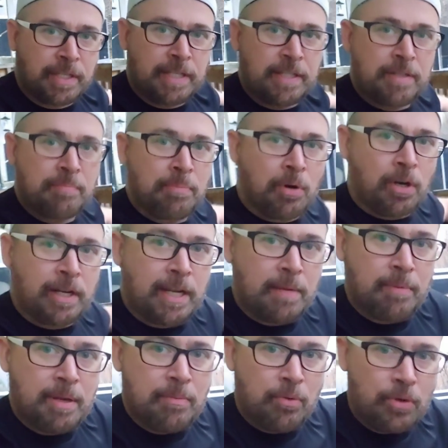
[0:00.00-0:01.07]
He didn't bark at
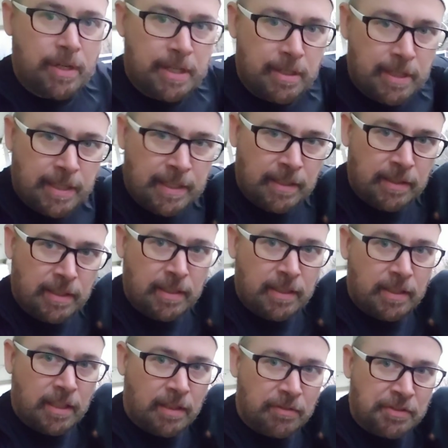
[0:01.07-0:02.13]
them anymore and he
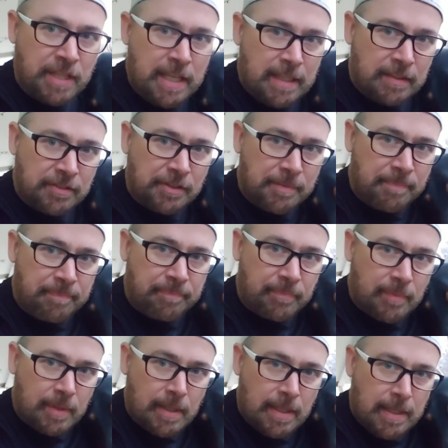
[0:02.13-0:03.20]
loves kids.
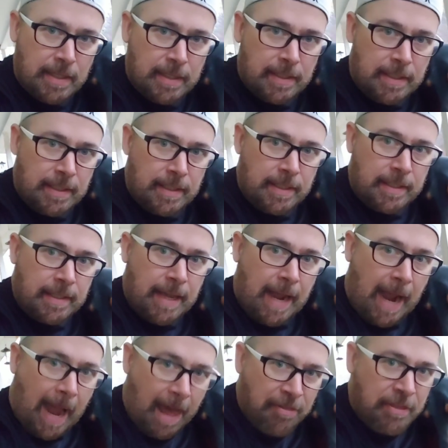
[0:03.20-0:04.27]

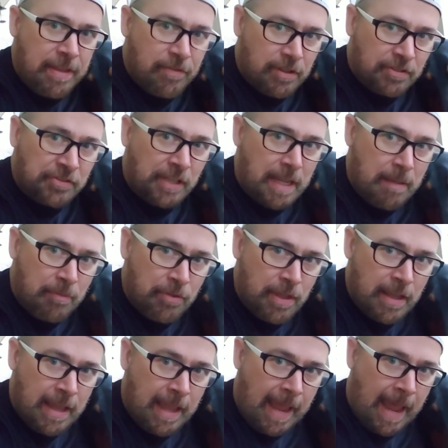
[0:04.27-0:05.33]
I think the same
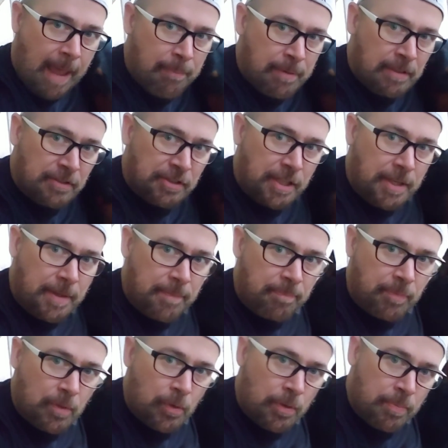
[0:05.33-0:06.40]
thing happens
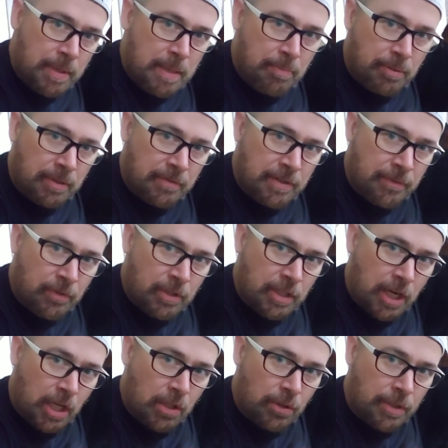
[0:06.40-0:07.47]
with people of different
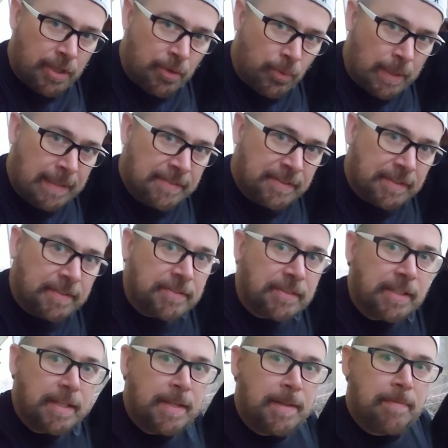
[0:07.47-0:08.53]
color and
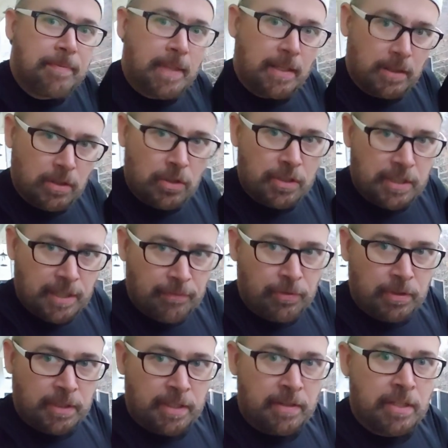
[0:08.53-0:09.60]
races. They look
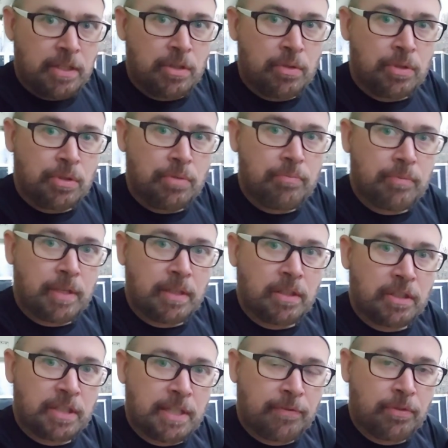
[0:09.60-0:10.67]
differently than you do. They
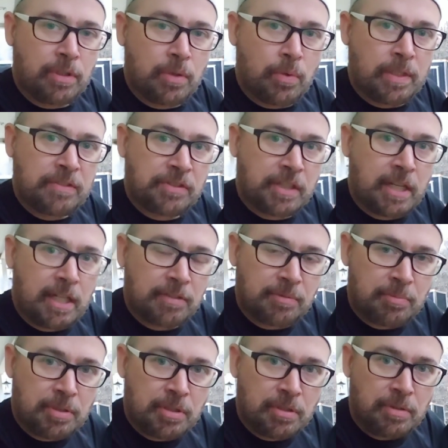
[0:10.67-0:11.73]
look differently than what he's
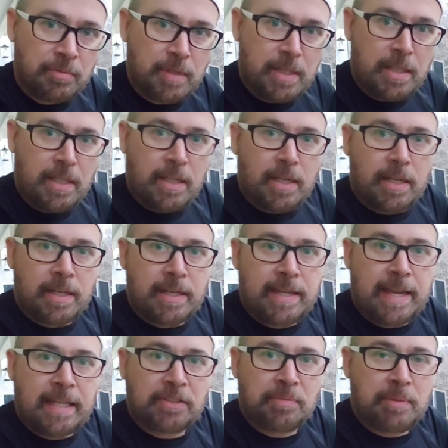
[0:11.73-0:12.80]
accustomed to.
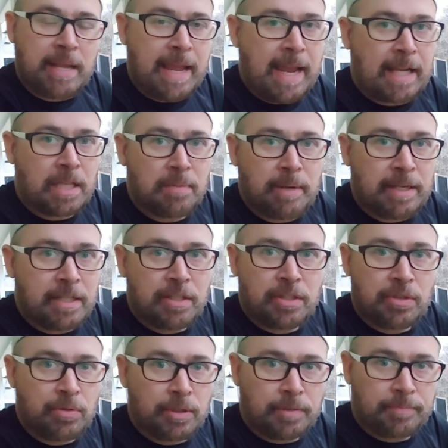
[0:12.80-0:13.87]
He hasn't been acclimated
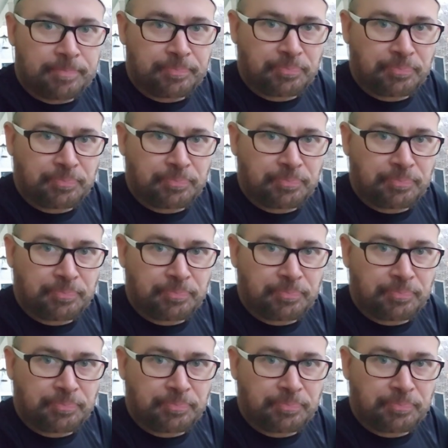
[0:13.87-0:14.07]
to it.